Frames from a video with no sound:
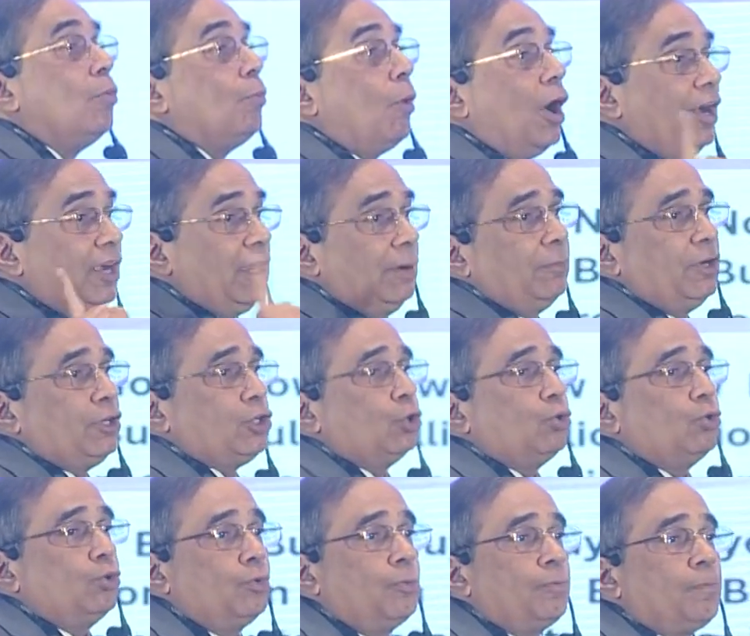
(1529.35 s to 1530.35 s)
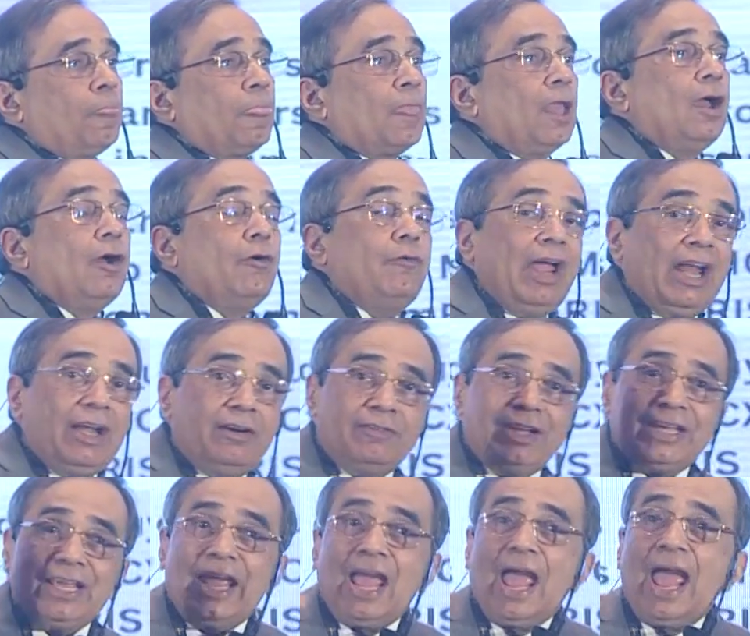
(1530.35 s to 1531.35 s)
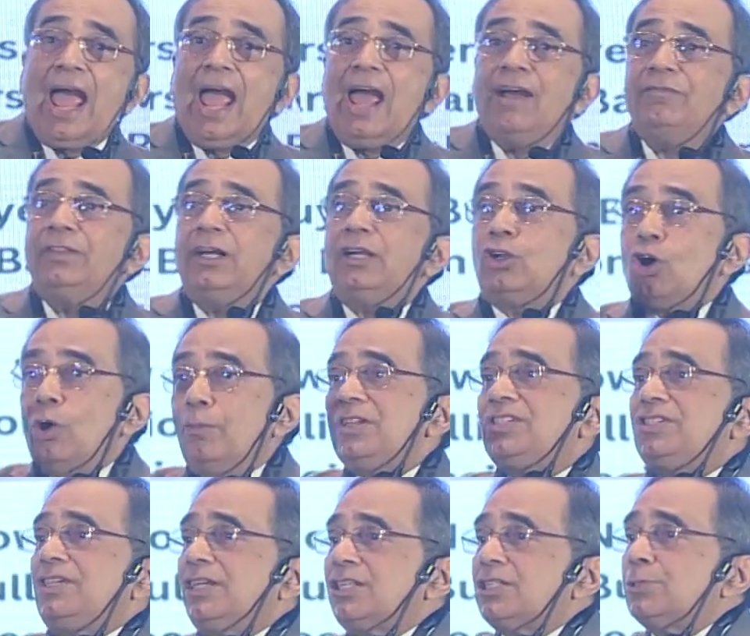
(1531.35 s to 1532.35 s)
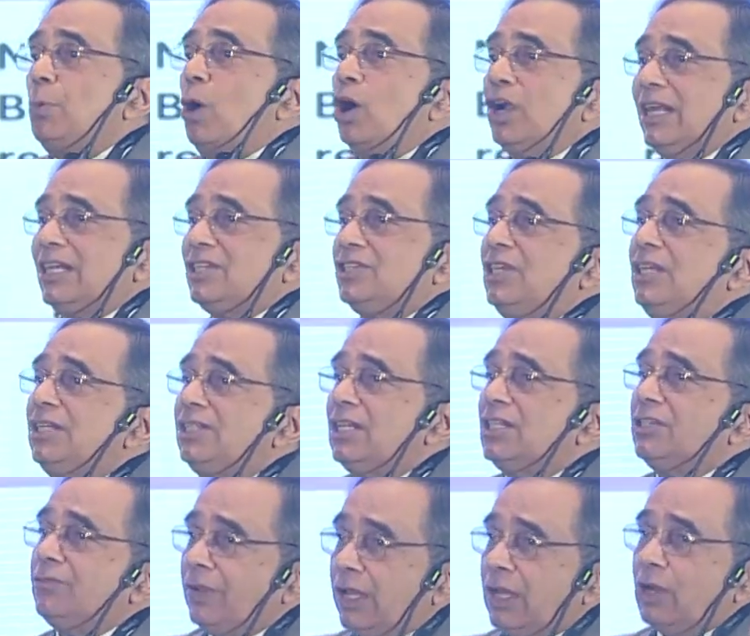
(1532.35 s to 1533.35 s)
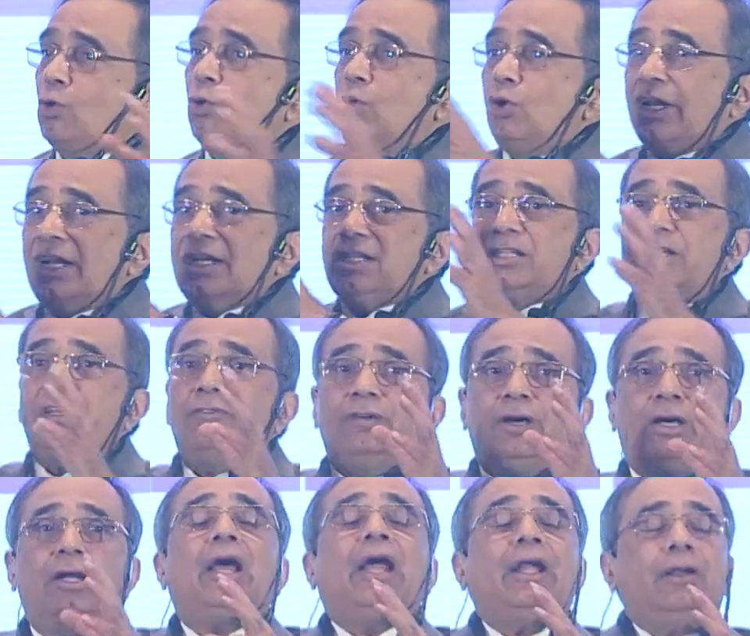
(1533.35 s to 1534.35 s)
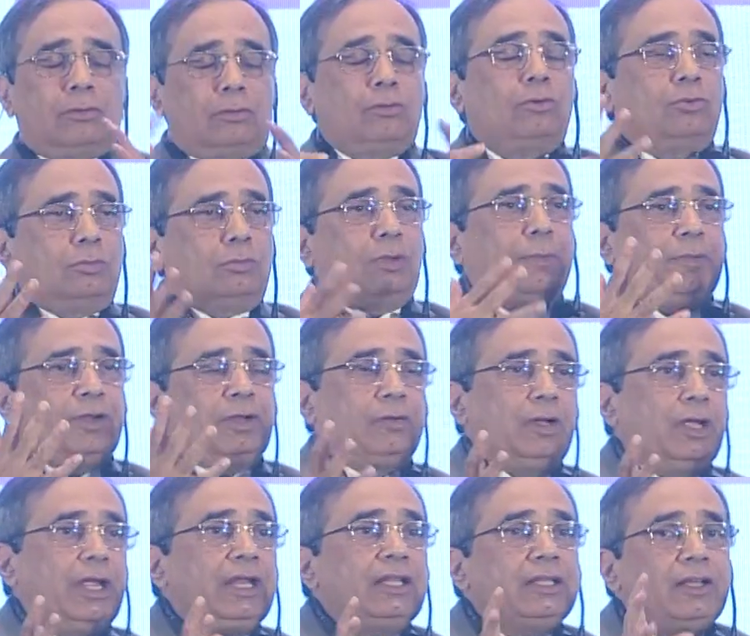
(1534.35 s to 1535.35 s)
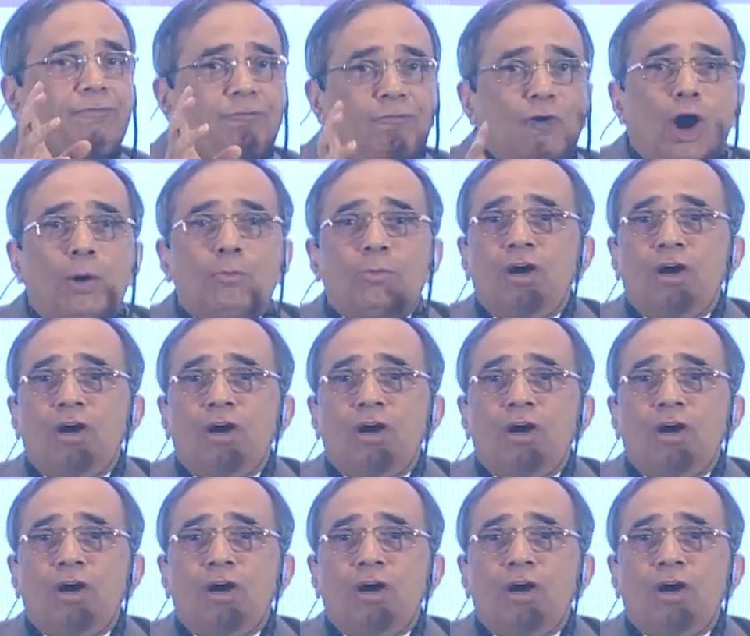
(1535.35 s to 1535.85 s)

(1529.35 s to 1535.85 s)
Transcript: Point number two, when we have the domestic spot exchanges where gold and silver, and I mean in the form